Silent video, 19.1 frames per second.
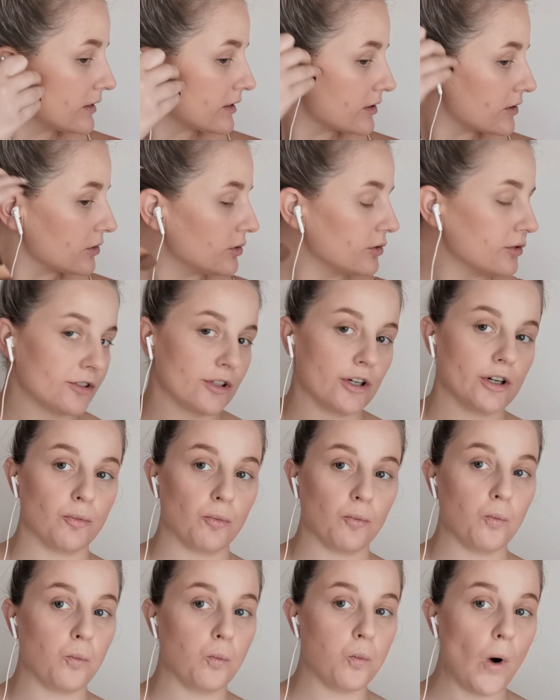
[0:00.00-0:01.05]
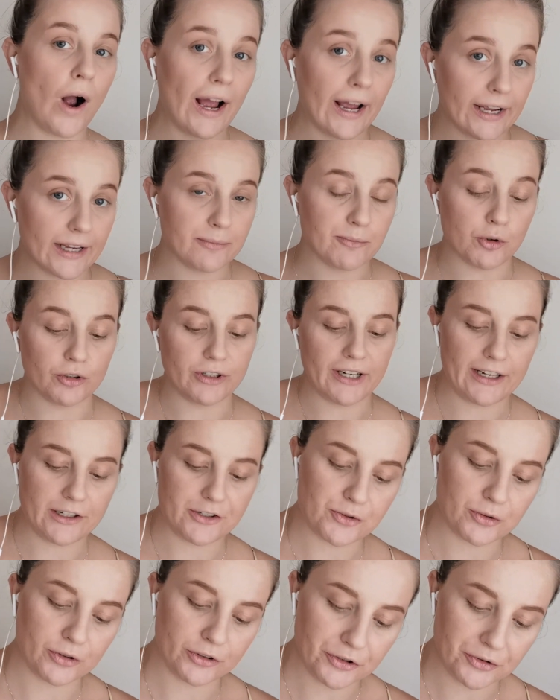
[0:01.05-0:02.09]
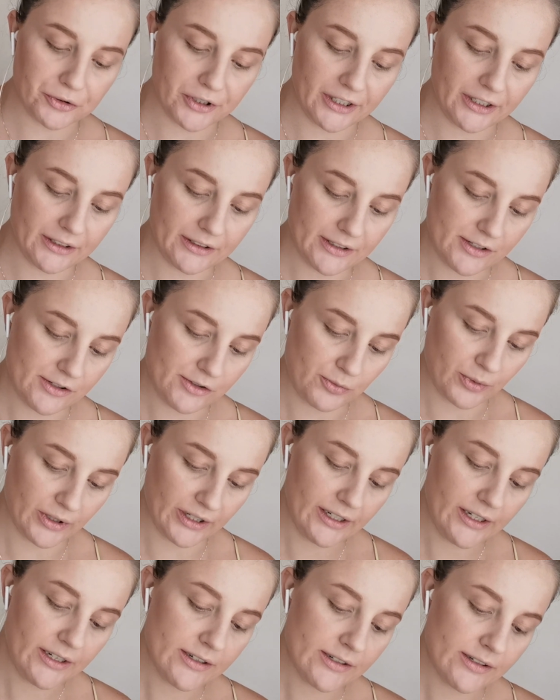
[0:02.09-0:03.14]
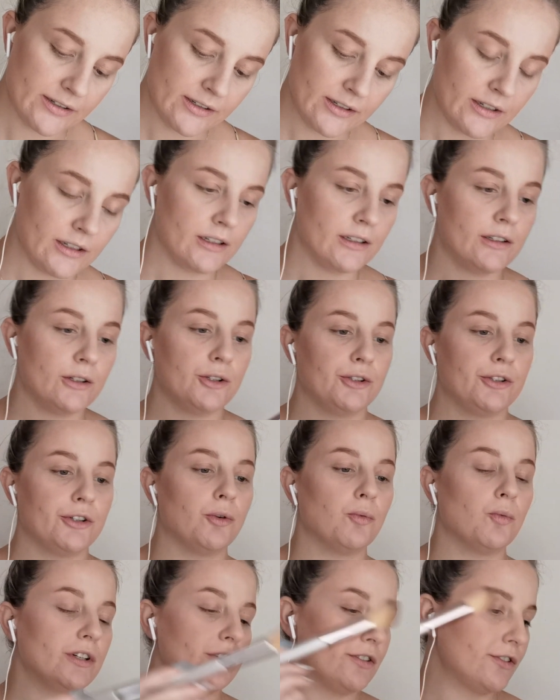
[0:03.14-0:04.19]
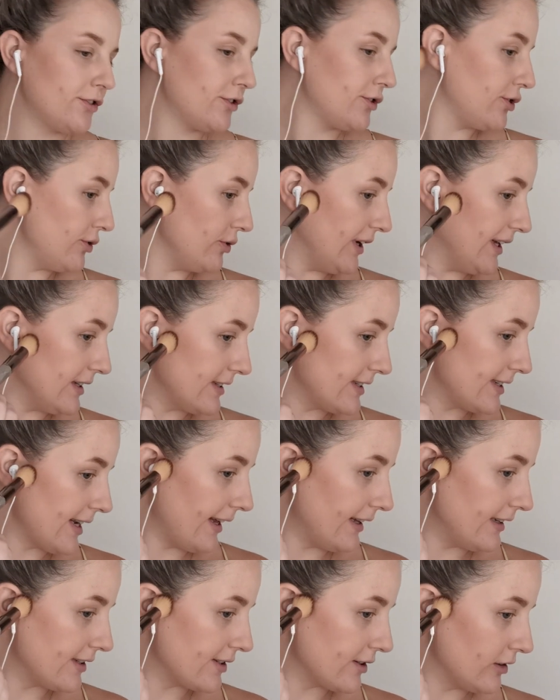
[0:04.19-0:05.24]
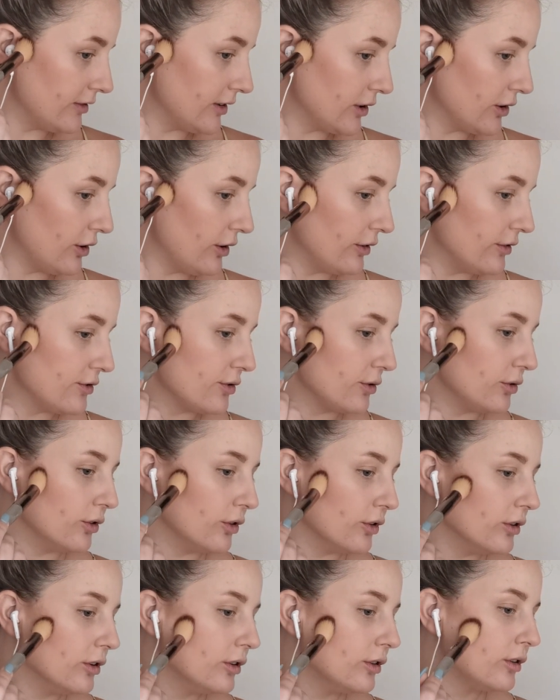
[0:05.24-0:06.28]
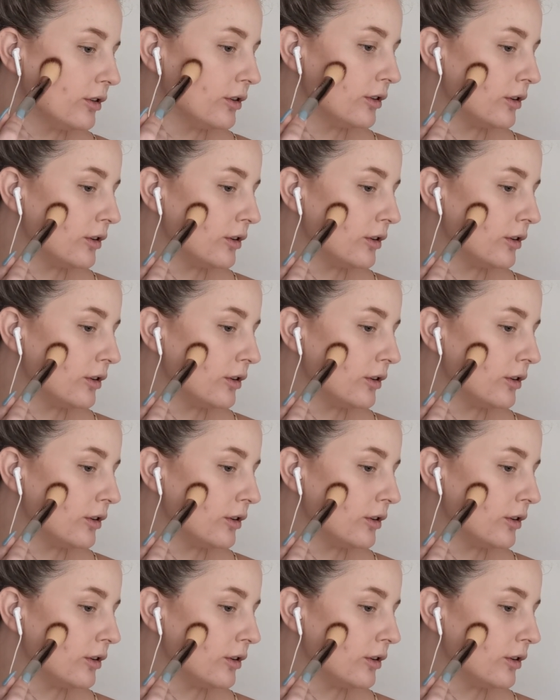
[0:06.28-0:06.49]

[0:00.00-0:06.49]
It's also way more natural doing it this way. Don't want too intense of a contour